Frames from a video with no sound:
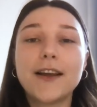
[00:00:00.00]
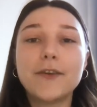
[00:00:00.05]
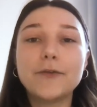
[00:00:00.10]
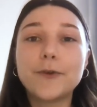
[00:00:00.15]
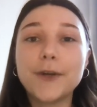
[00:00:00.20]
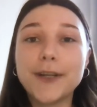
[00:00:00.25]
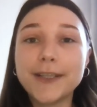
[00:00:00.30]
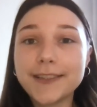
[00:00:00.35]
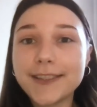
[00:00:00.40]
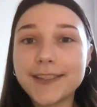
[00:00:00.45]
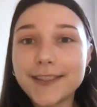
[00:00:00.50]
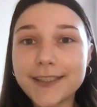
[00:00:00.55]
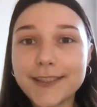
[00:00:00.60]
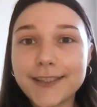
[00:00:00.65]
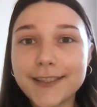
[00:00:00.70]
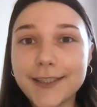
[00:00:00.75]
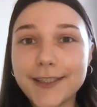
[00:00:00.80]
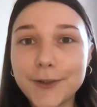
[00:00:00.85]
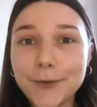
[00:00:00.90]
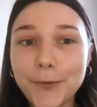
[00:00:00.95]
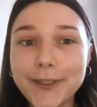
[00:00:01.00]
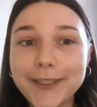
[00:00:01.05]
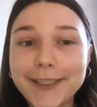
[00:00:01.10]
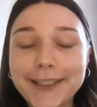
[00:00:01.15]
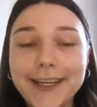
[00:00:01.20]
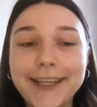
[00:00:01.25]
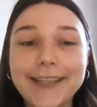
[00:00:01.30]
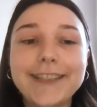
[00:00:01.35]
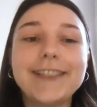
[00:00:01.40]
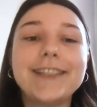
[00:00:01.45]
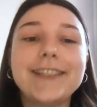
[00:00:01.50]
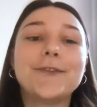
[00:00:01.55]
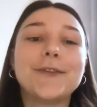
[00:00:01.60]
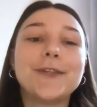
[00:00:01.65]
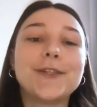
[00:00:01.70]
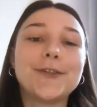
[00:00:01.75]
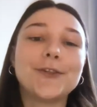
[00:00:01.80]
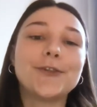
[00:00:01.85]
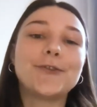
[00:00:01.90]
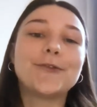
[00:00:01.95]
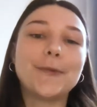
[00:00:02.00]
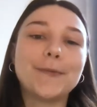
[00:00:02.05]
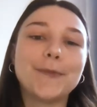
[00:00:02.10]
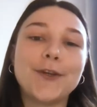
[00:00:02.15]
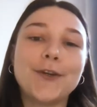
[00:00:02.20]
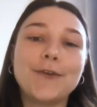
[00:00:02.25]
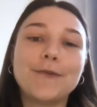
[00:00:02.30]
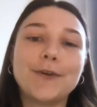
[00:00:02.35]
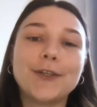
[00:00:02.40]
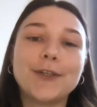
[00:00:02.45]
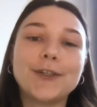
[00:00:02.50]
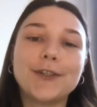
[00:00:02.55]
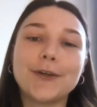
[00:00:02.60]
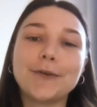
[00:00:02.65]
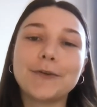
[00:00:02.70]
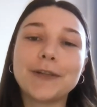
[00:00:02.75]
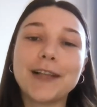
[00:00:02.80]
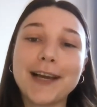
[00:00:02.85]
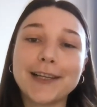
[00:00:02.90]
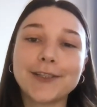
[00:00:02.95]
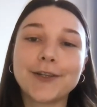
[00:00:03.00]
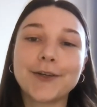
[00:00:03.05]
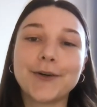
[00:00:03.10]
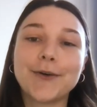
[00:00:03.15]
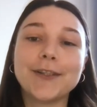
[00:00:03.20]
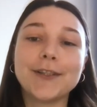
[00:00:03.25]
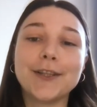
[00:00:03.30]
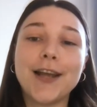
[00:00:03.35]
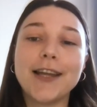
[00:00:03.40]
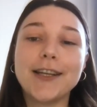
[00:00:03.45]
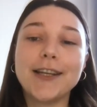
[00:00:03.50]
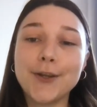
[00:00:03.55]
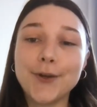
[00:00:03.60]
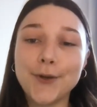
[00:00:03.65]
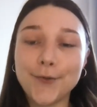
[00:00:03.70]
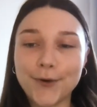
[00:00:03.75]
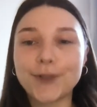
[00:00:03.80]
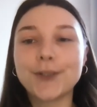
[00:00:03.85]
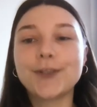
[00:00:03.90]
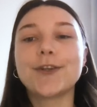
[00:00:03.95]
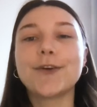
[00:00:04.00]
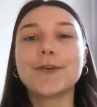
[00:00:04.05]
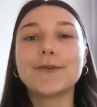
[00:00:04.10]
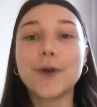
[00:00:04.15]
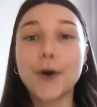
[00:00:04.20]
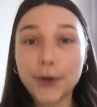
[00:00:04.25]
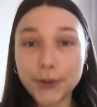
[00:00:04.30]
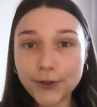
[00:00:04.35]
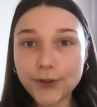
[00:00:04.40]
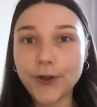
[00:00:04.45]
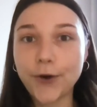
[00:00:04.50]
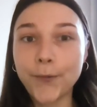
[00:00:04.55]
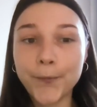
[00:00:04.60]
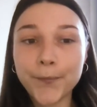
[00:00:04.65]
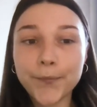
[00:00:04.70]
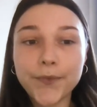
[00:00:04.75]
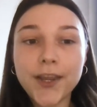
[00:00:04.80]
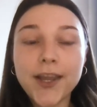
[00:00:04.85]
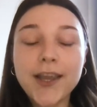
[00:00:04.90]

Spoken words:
For instance, the 2019 research from the University of Glasgow and the University of Oslo